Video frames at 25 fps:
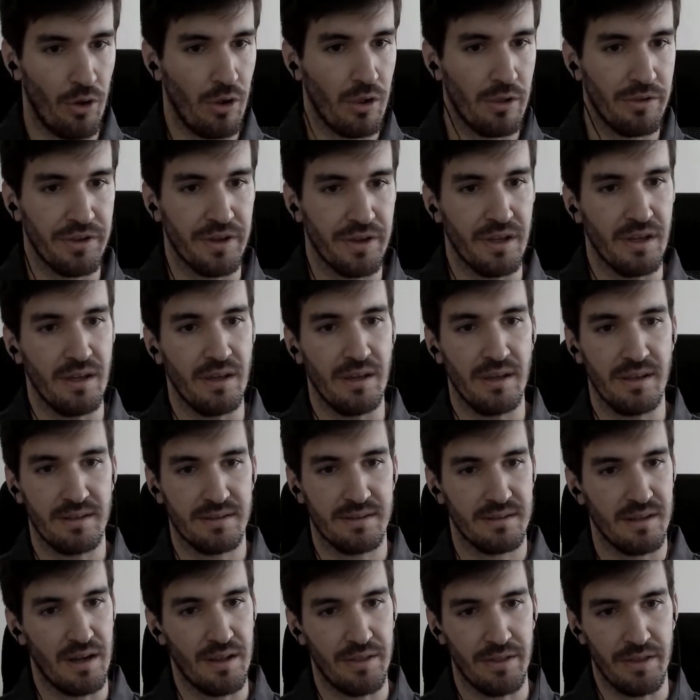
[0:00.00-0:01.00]
all the
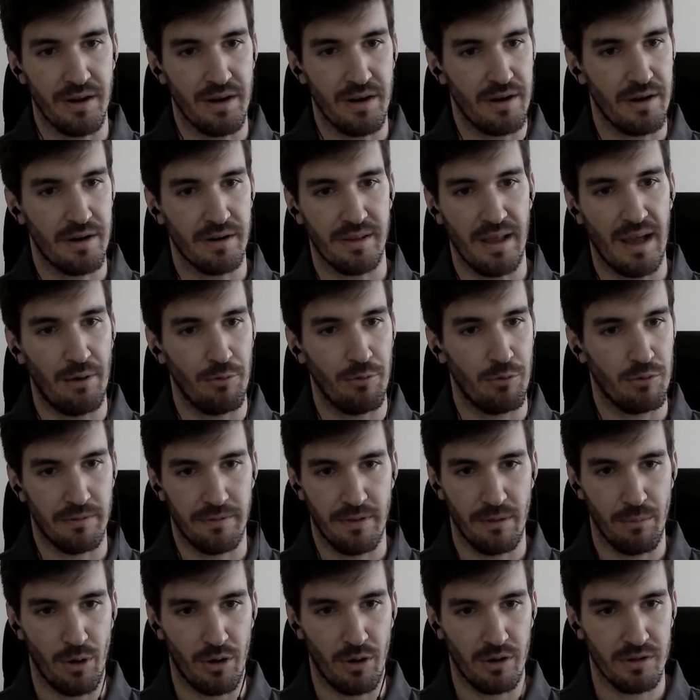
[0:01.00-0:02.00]
standard
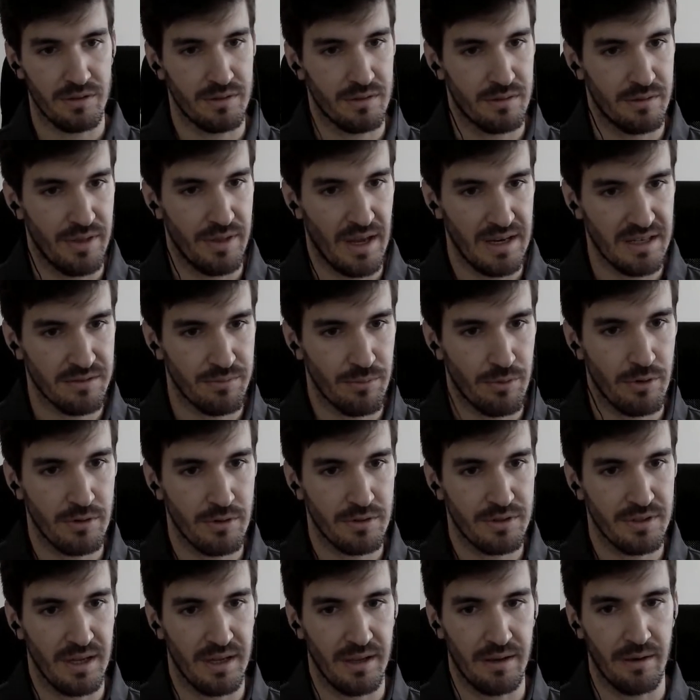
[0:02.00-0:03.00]
out-of-the-box
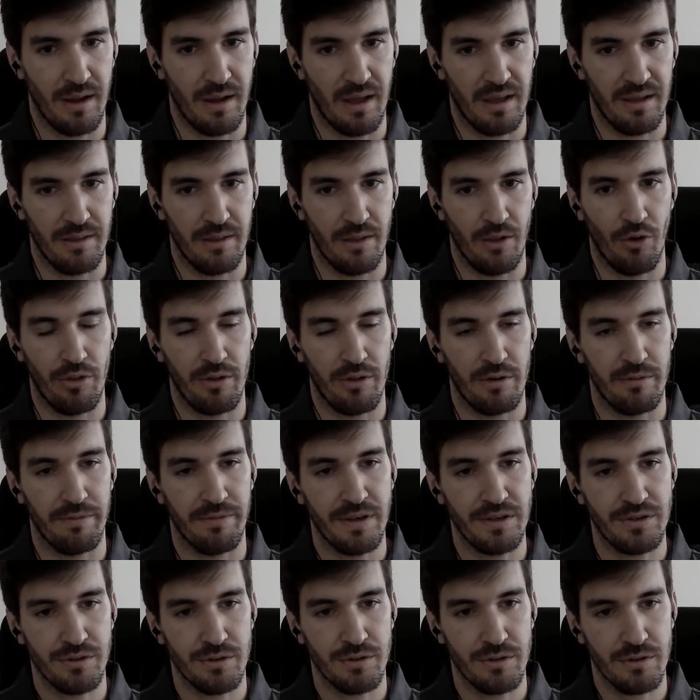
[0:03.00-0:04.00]
dashboards and other
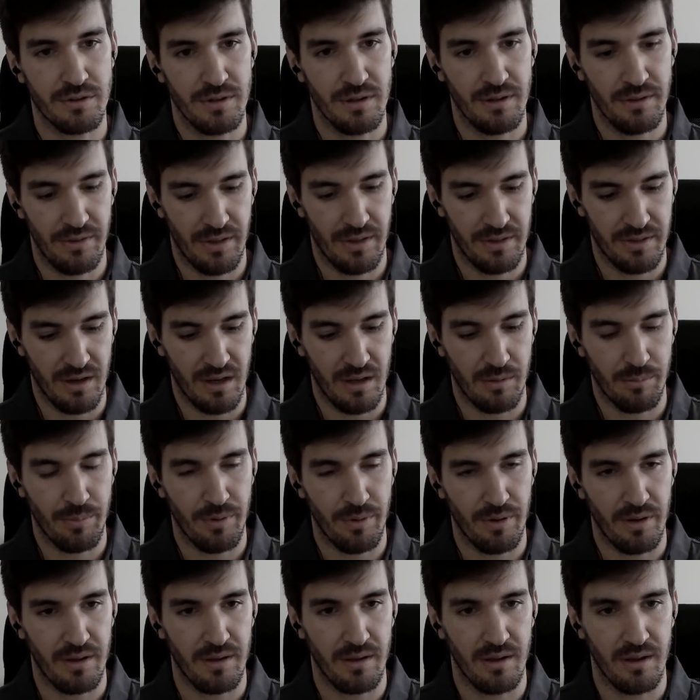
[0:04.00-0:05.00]
features that the
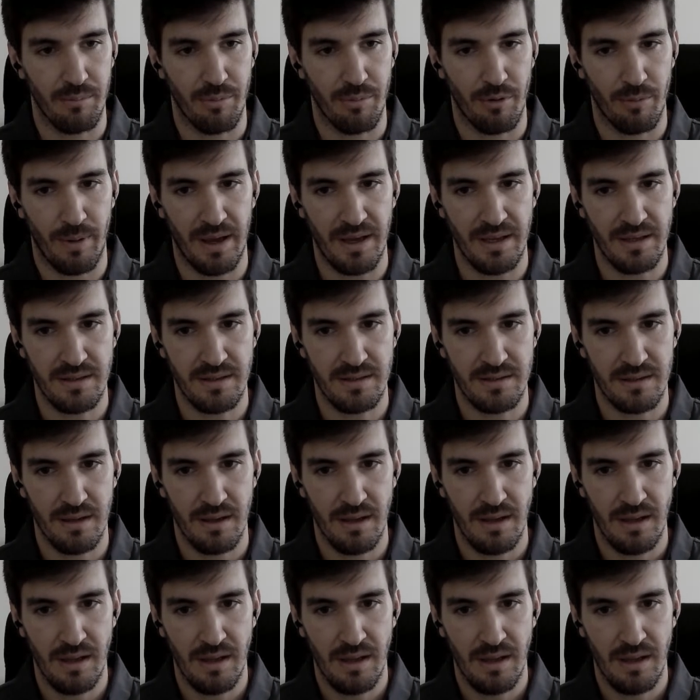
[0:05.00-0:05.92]
NIP provides,